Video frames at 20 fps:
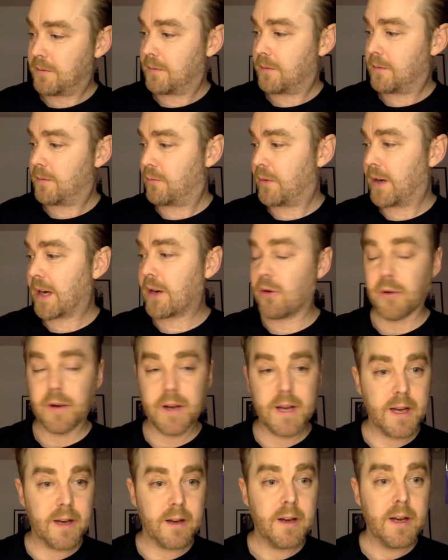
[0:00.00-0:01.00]
record
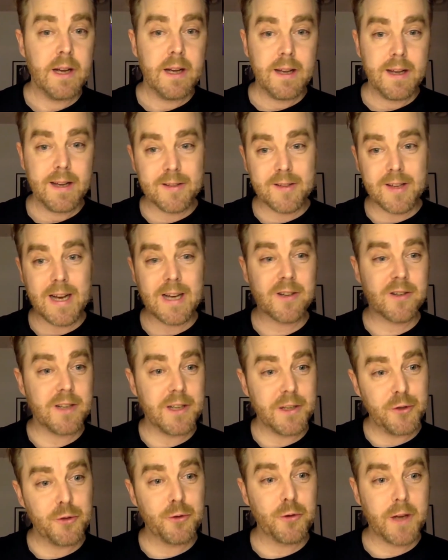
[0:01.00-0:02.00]
here, is
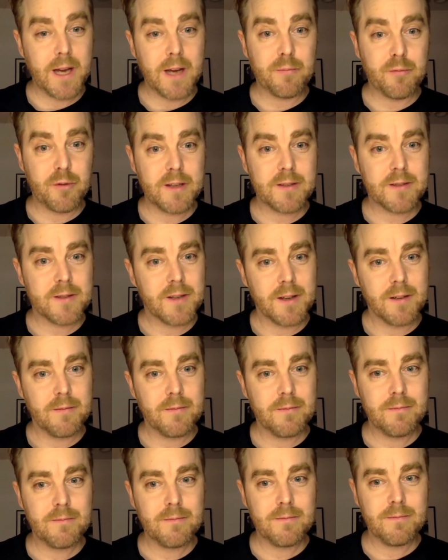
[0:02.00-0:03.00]
actually a UK pressing.
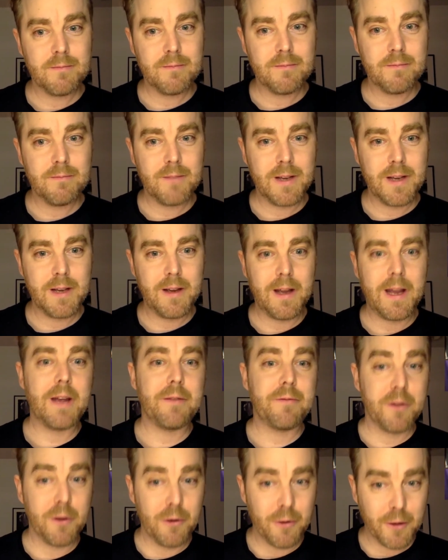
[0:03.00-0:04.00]

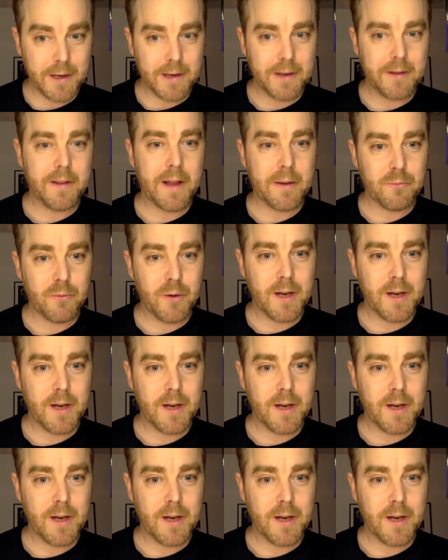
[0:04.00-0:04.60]
If you look at it that way.